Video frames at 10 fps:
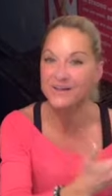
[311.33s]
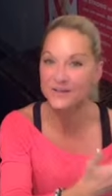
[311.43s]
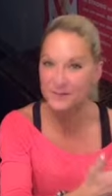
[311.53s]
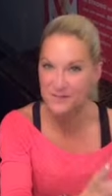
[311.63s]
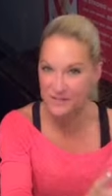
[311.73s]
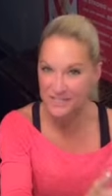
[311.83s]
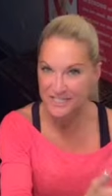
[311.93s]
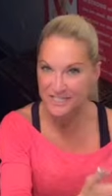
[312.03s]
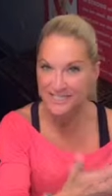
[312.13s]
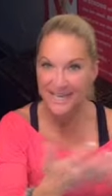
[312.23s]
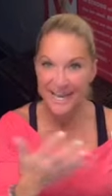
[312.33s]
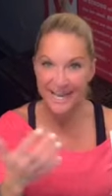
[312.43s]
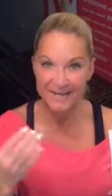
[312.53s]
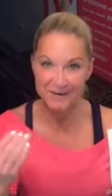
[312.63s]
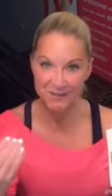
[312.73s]
nutrition
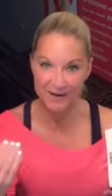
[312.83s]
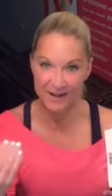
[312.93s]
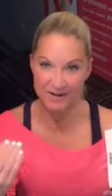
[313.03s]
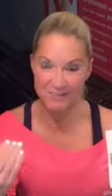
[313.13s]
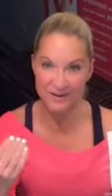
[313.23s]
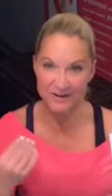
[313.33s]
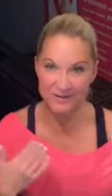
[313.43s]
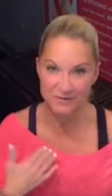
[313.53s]
and your workout component,